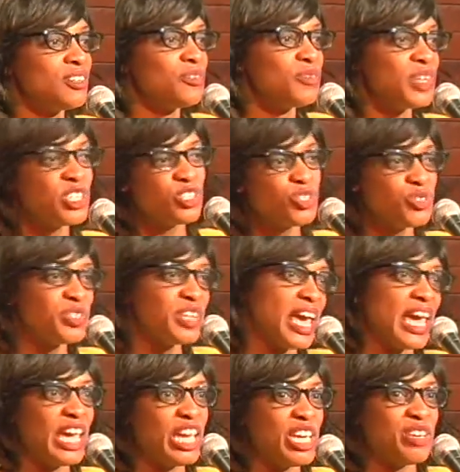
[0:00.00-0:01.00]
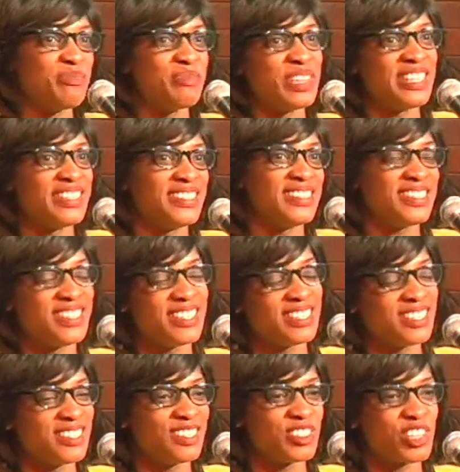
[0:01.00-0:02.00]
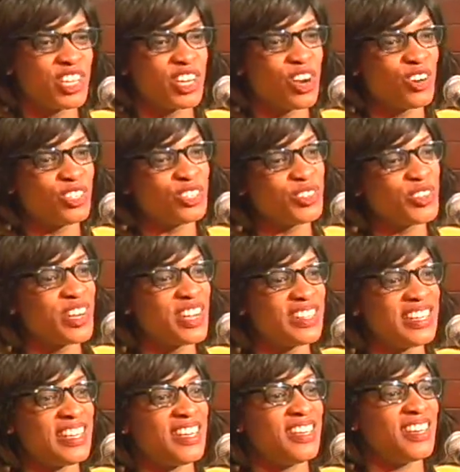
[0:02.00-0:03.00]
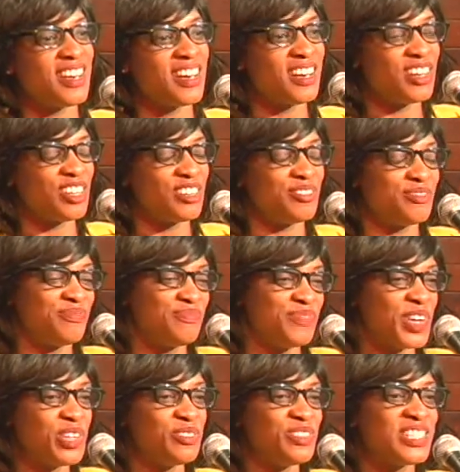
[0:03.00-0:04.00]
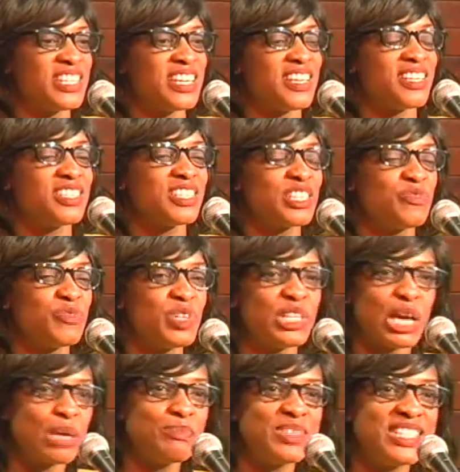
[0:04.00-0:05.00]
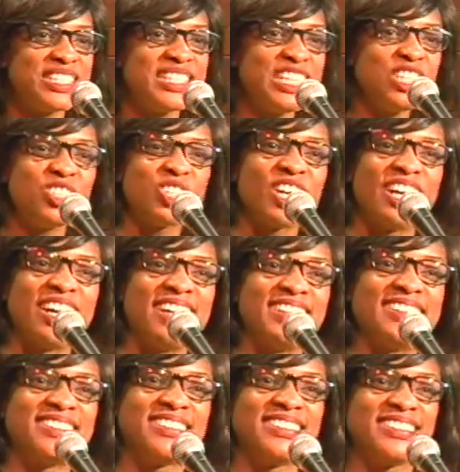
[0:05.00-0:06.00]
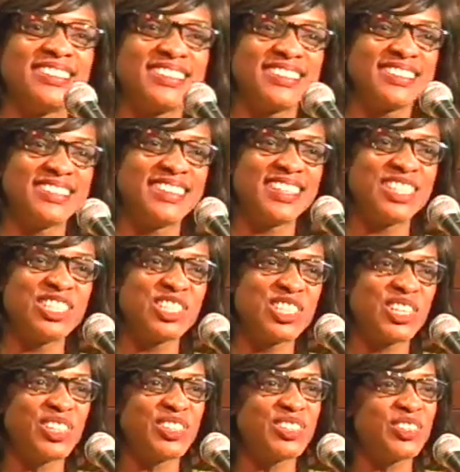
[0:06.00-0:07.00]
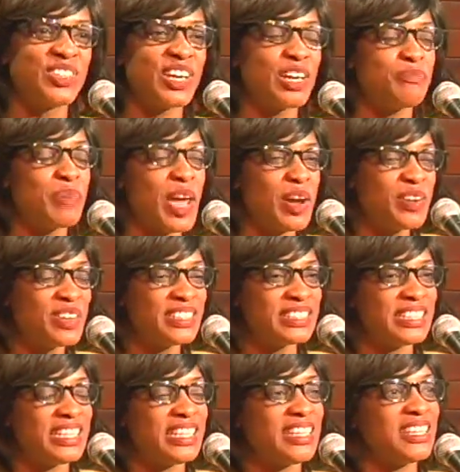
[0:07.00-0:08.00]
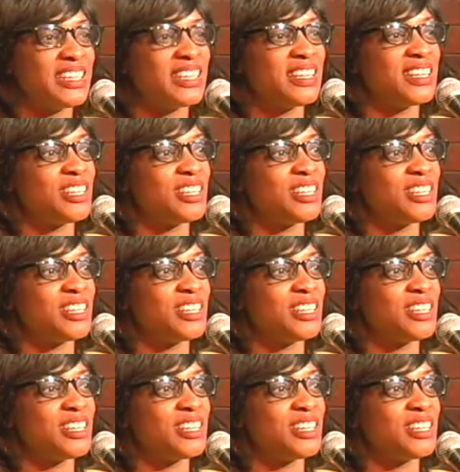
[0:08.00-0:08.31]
what is your name? And the caller on the phone says, well, I'm Sinatra. And so apparently,